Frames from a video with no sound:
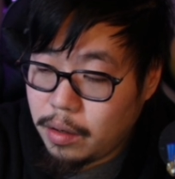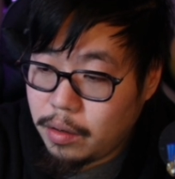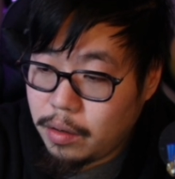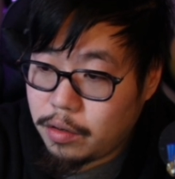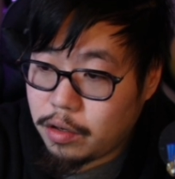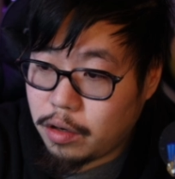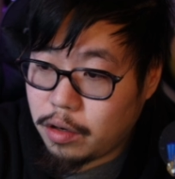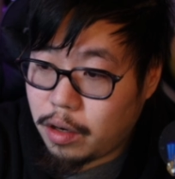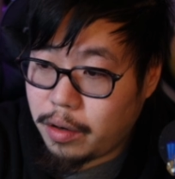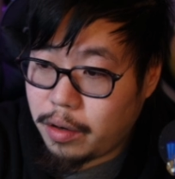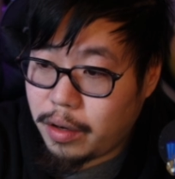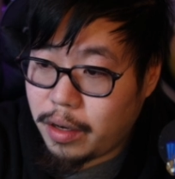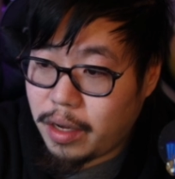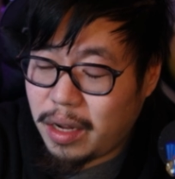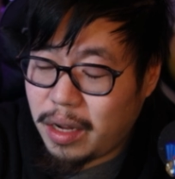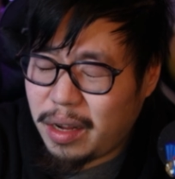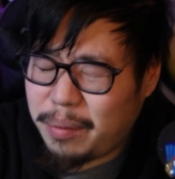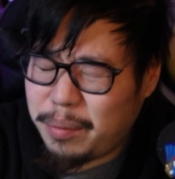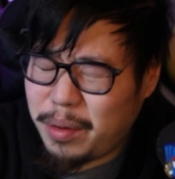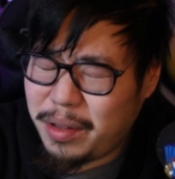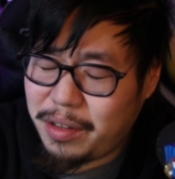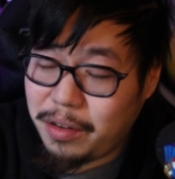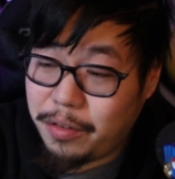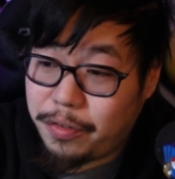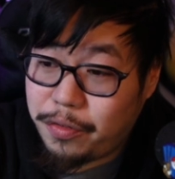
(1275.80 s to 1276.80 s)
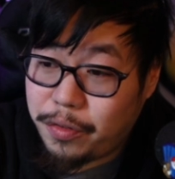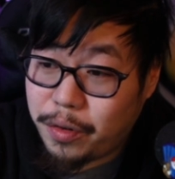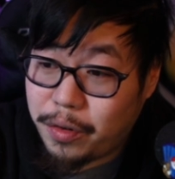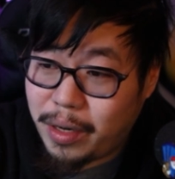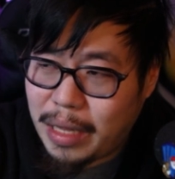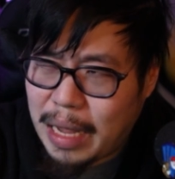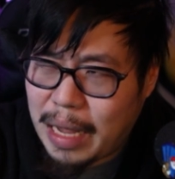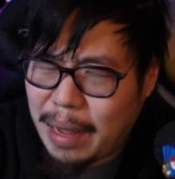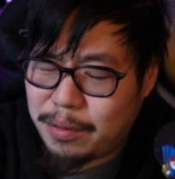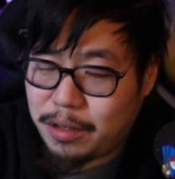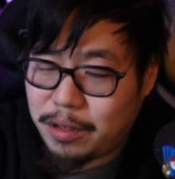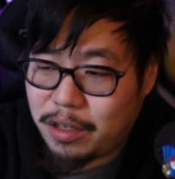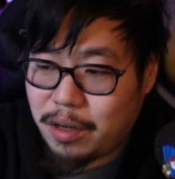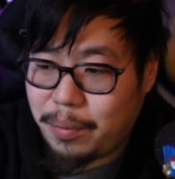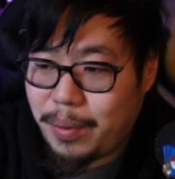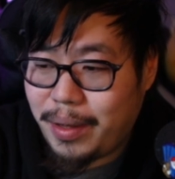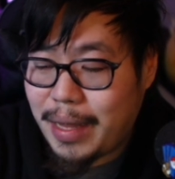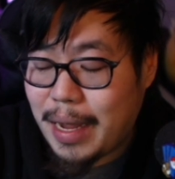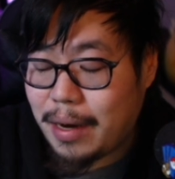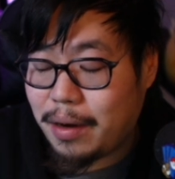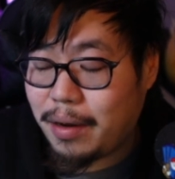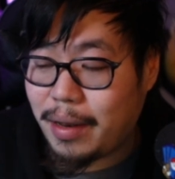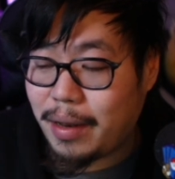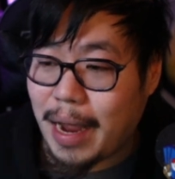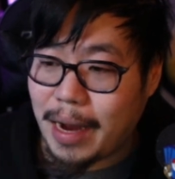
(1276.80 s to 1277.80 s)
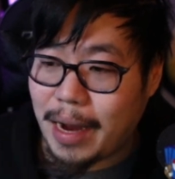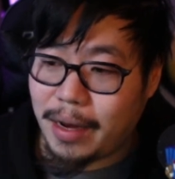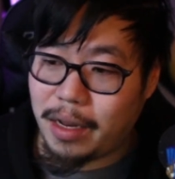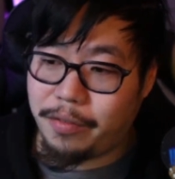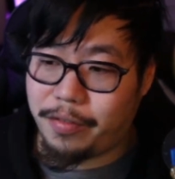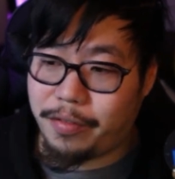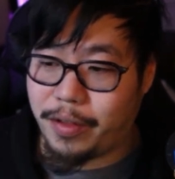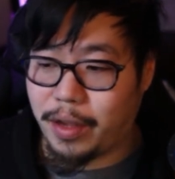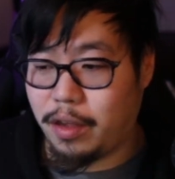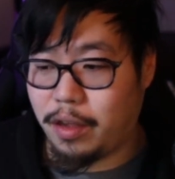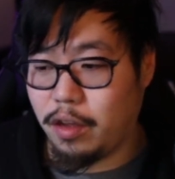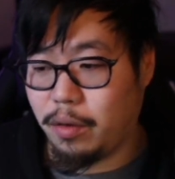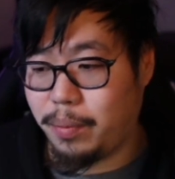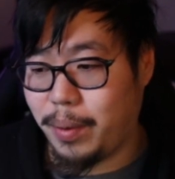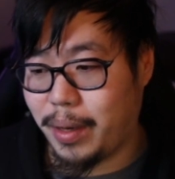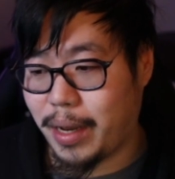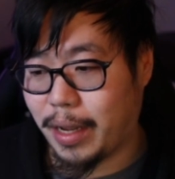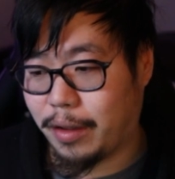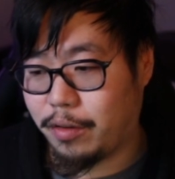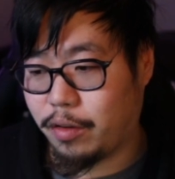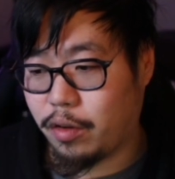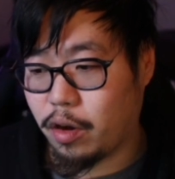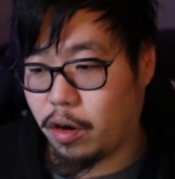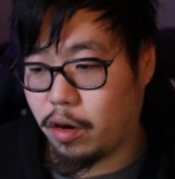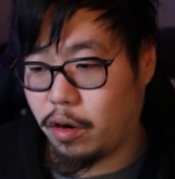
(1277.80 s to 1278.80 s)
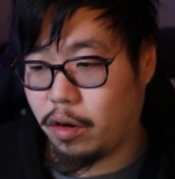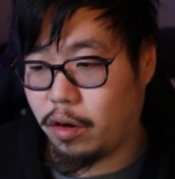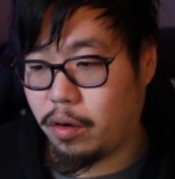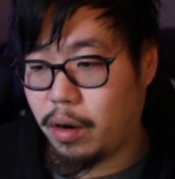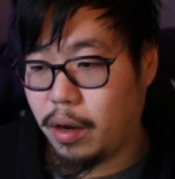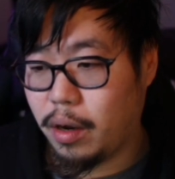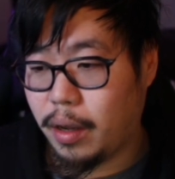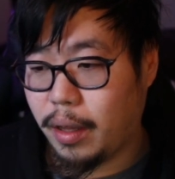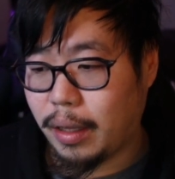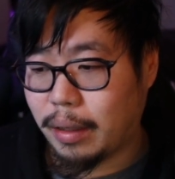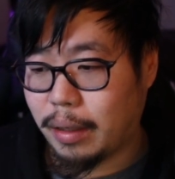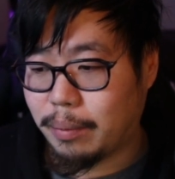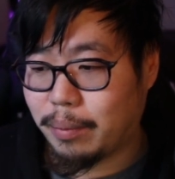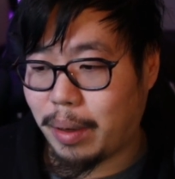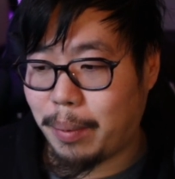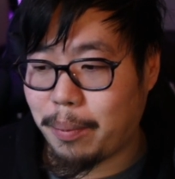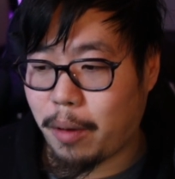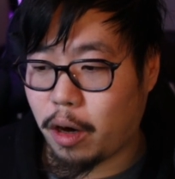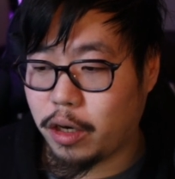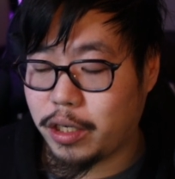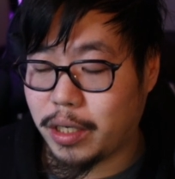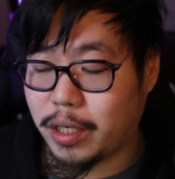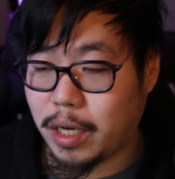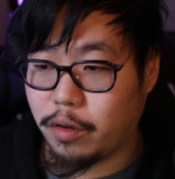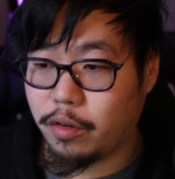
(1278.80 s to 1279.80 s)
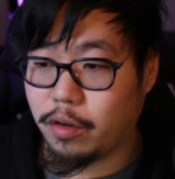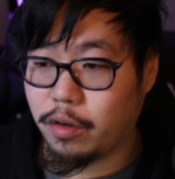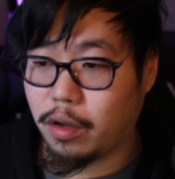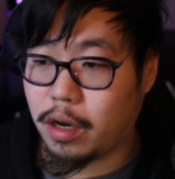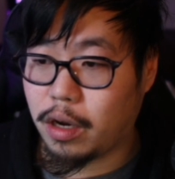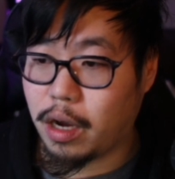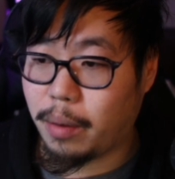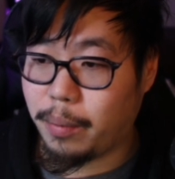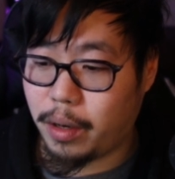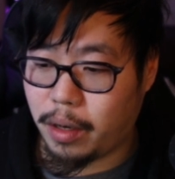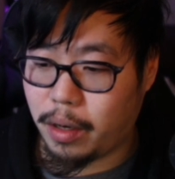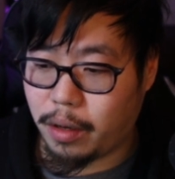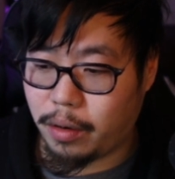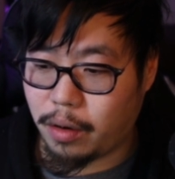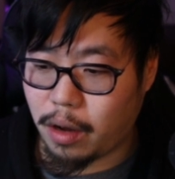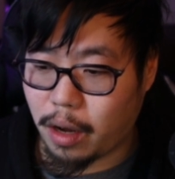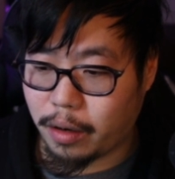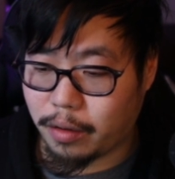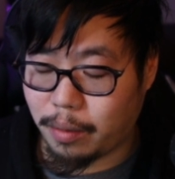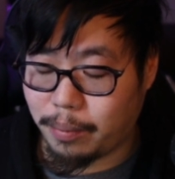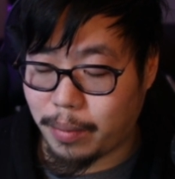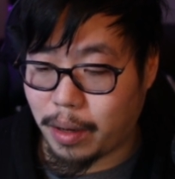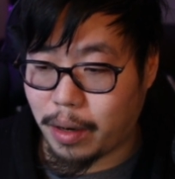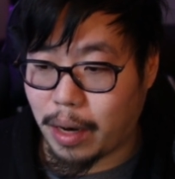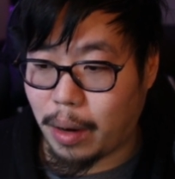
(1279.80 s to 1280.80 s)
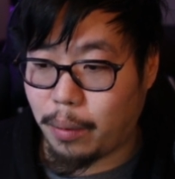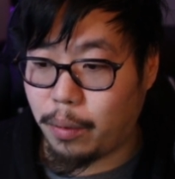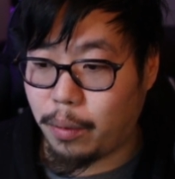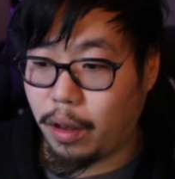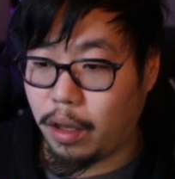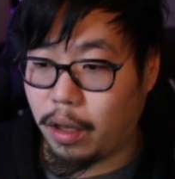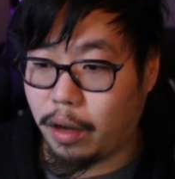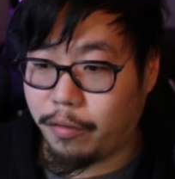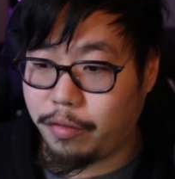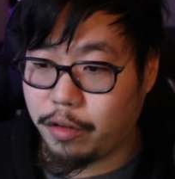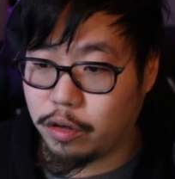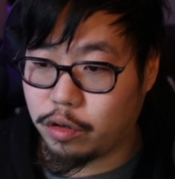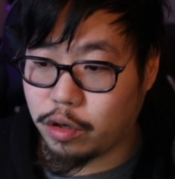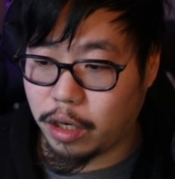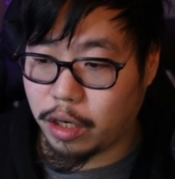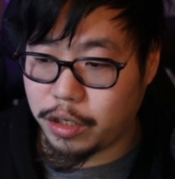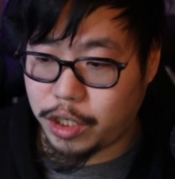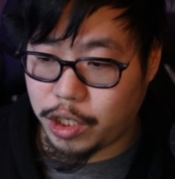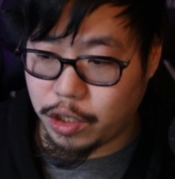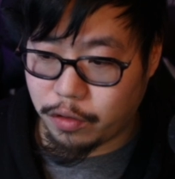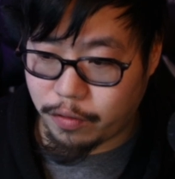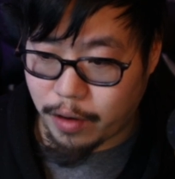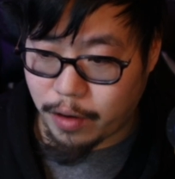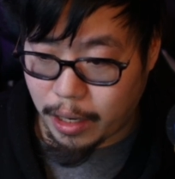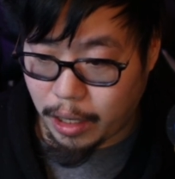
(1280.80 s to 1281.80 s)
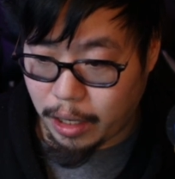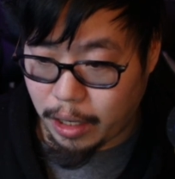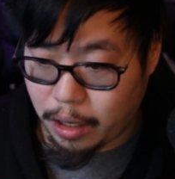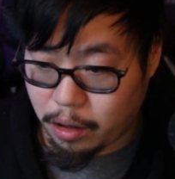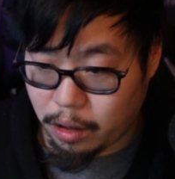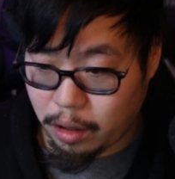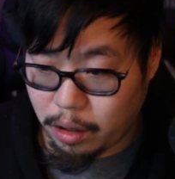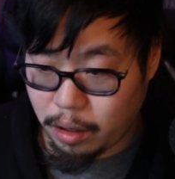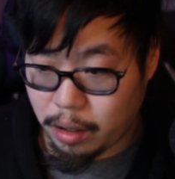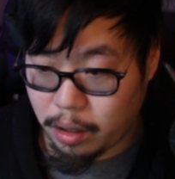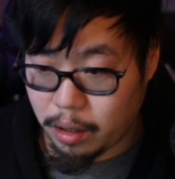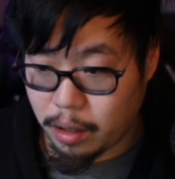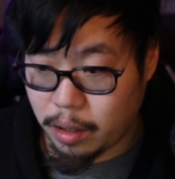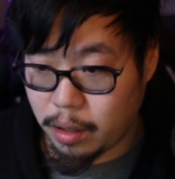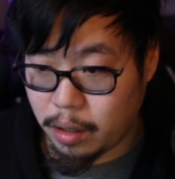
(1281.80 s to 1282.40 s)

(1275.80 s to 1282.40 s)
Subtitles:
So I'm going to deal 4 damage. It's going to be down to 90. If they kill me next turn, my Marshadow is going to come in and knock them out. I would love to draw Giovanni here.